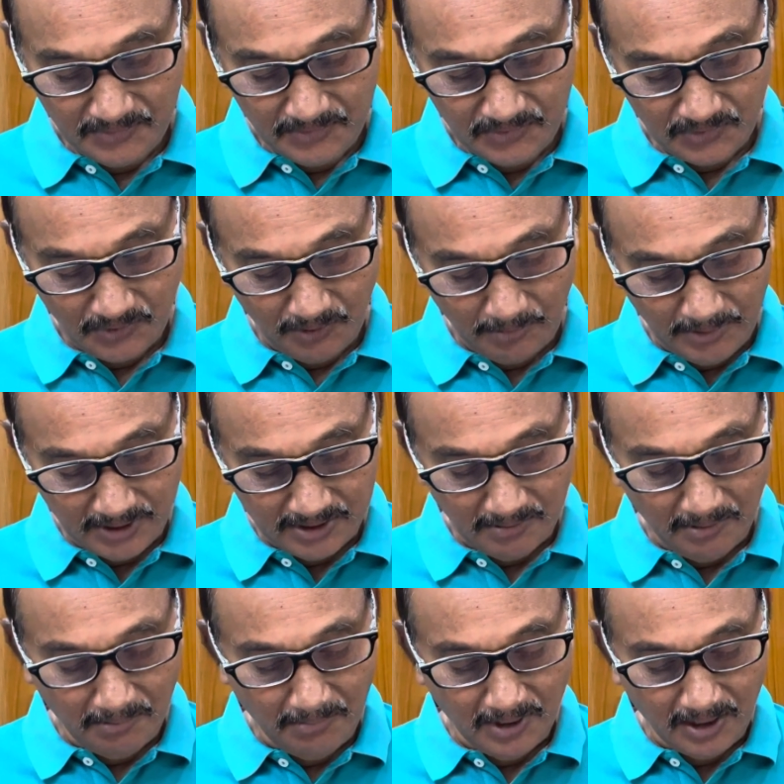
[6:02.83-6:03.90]
So please
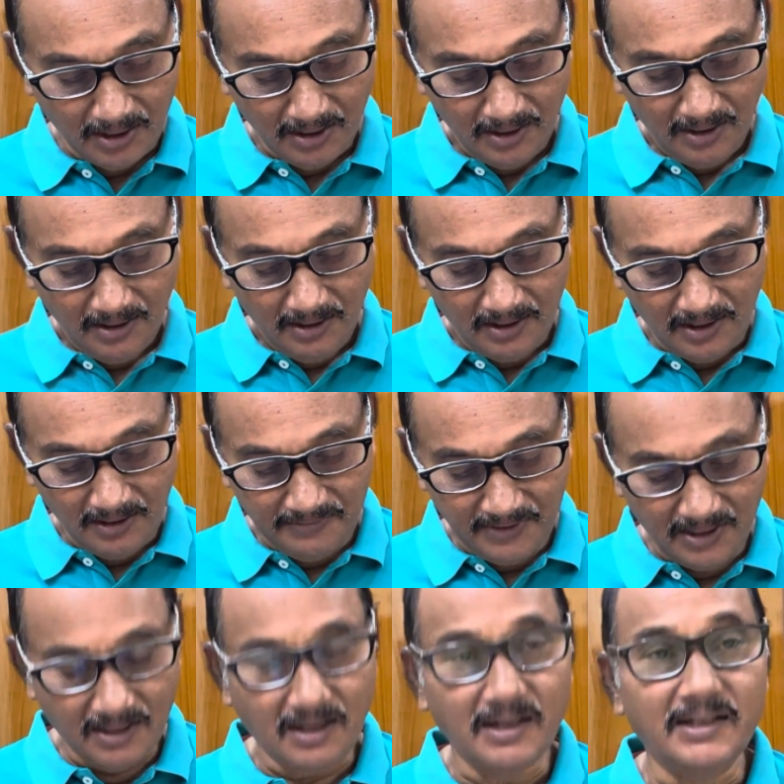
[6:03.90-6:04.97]
remember,
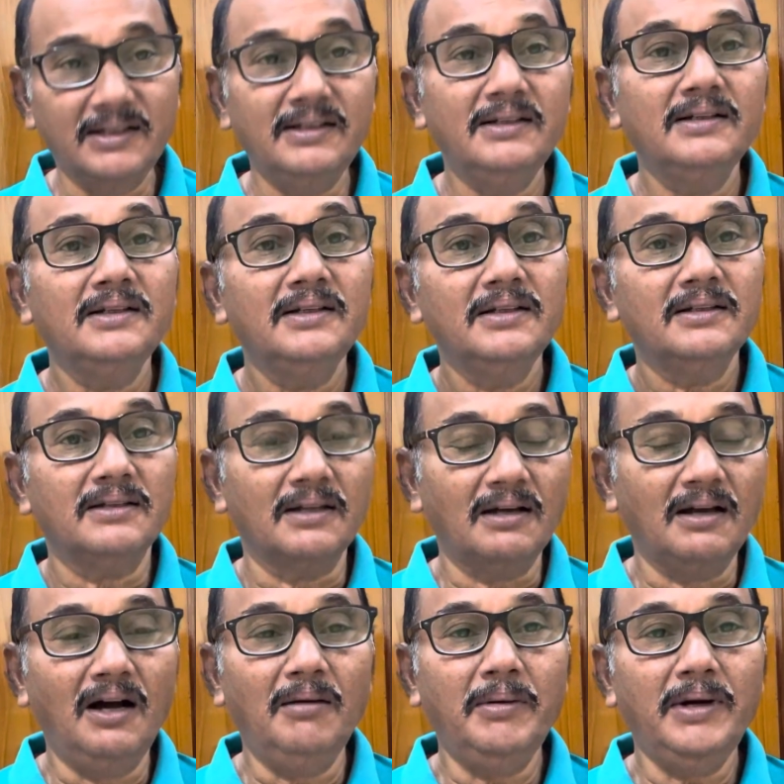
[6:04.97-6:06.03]
definitely the
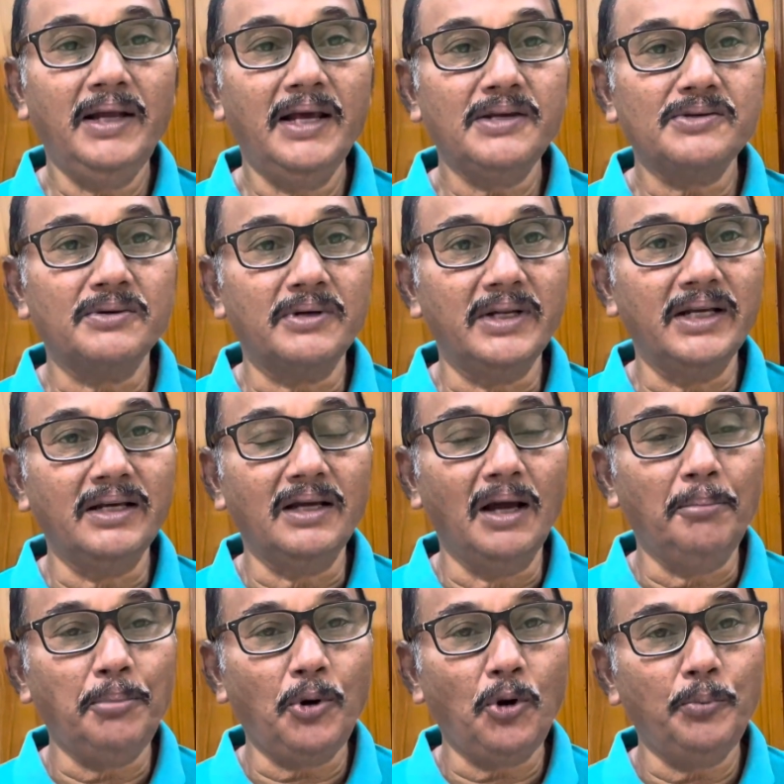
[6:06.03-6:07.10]
government has to take
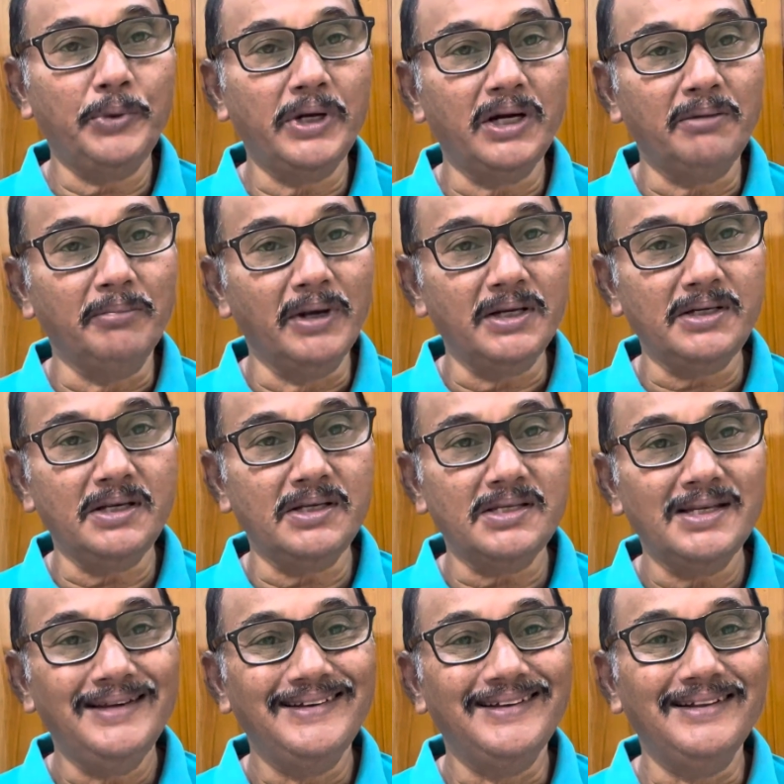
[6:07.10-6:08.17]
appropriate measures
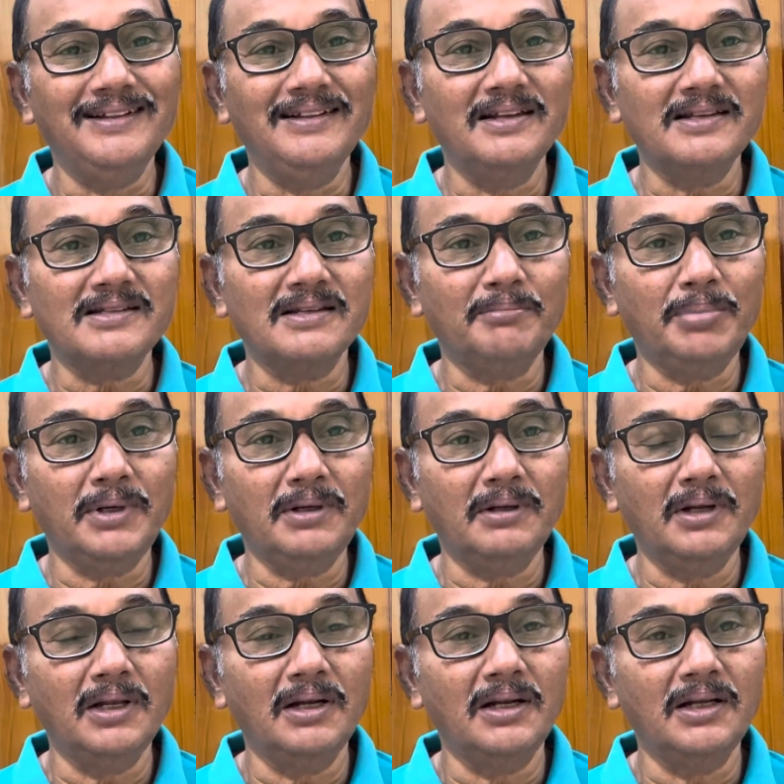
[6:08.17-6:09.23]
in this
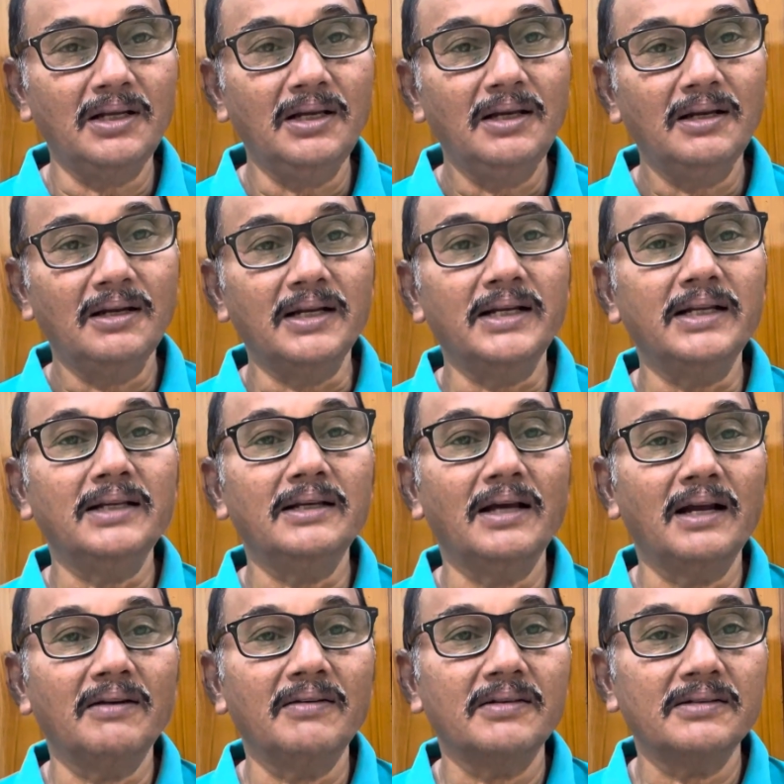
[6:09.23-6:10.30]
particularly misleading
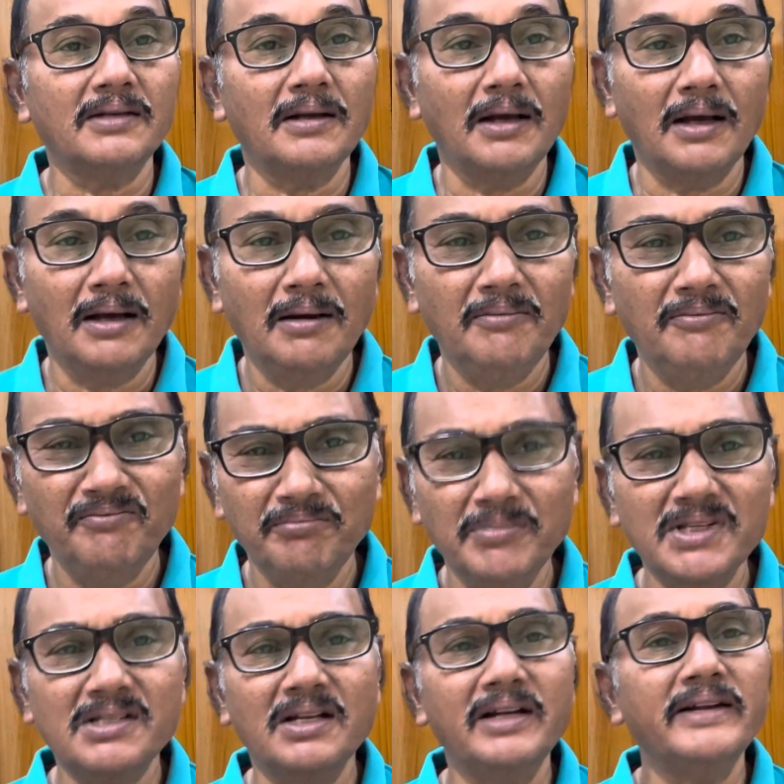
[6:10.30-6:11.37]

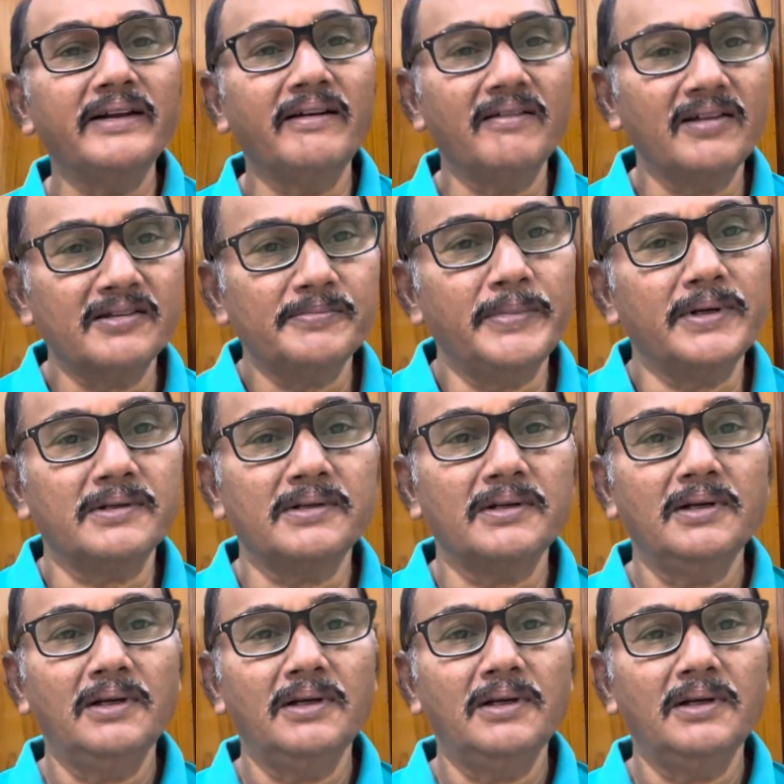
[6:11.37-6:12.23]
advertisements.